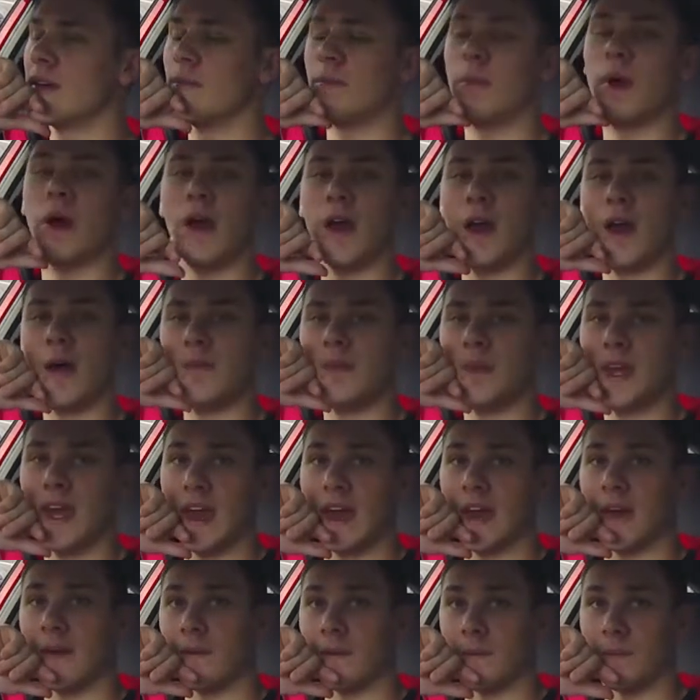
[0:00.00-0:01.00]
But
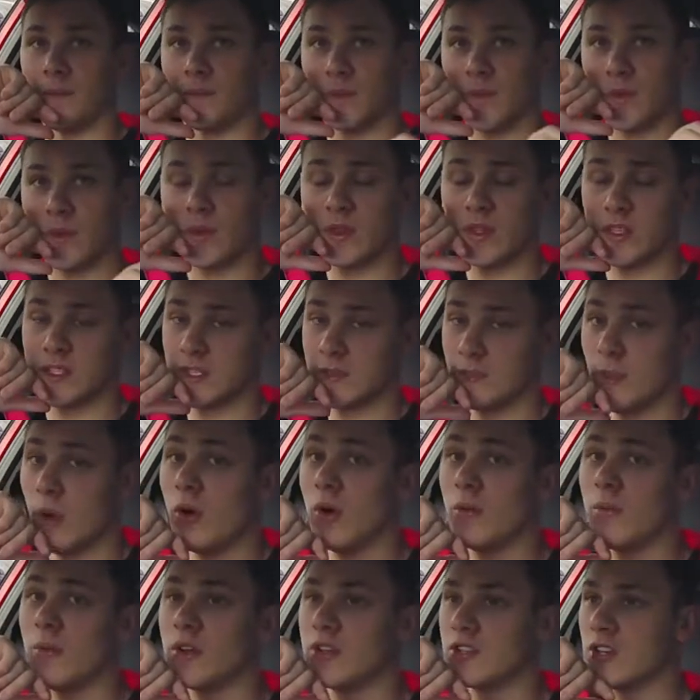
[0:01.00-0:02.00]
yeah, with the
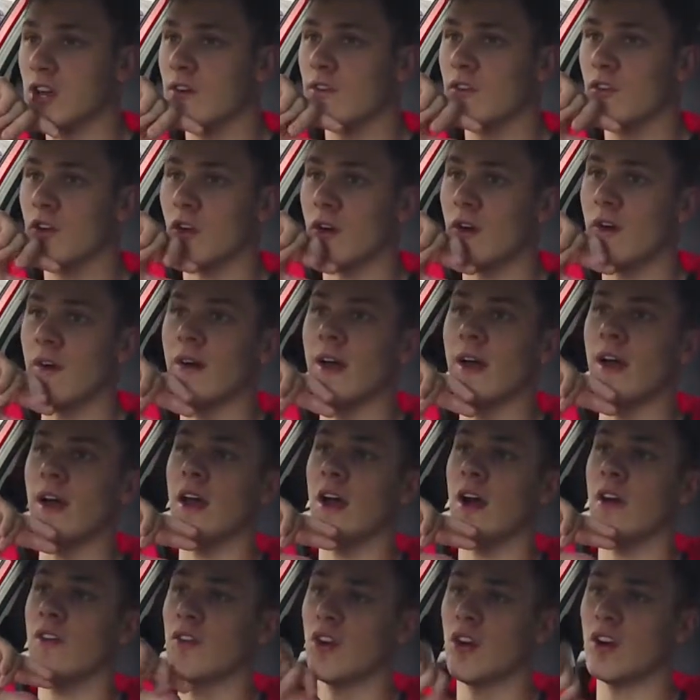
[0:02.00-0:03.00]
supporting mods I've got
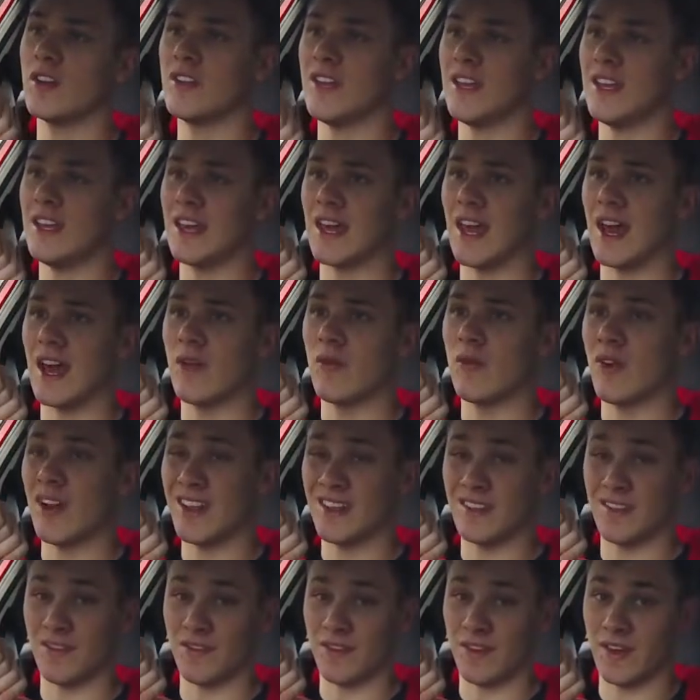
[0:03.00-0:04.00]
a decat
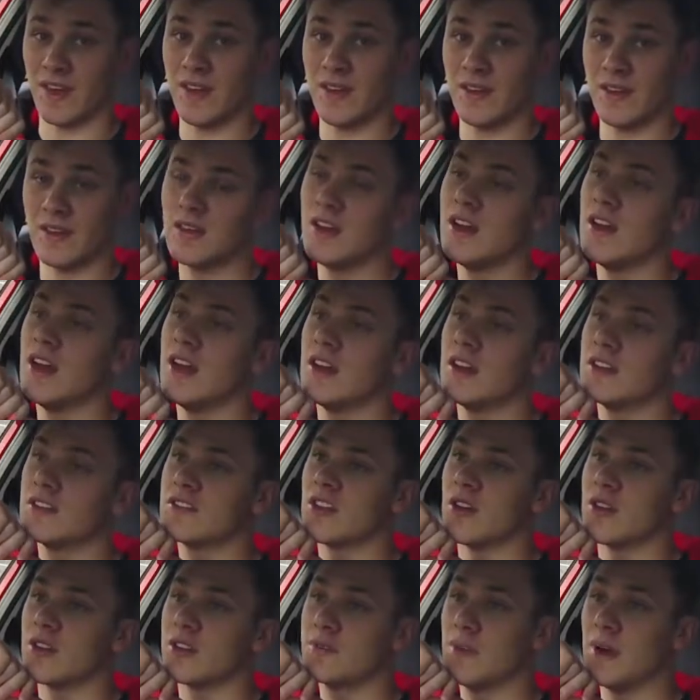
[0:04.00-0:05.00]
ready to fit,
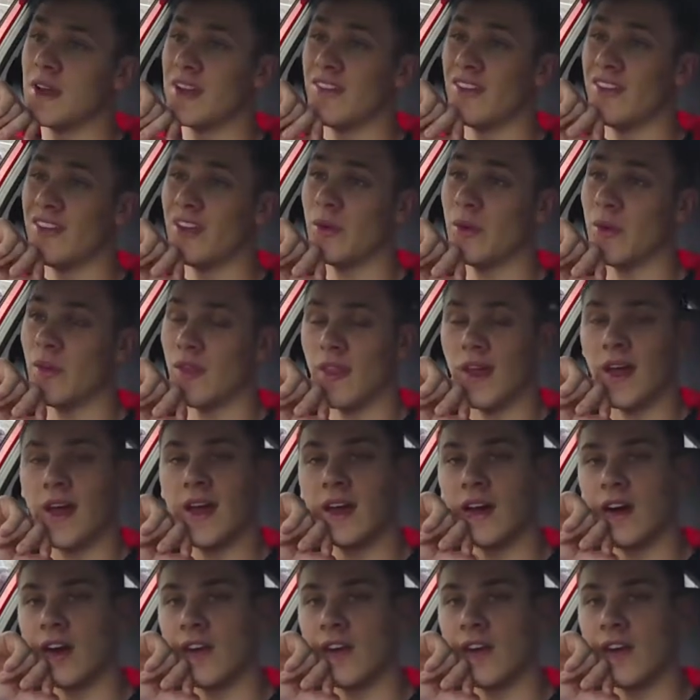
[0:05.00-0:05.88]
so expect a video on that.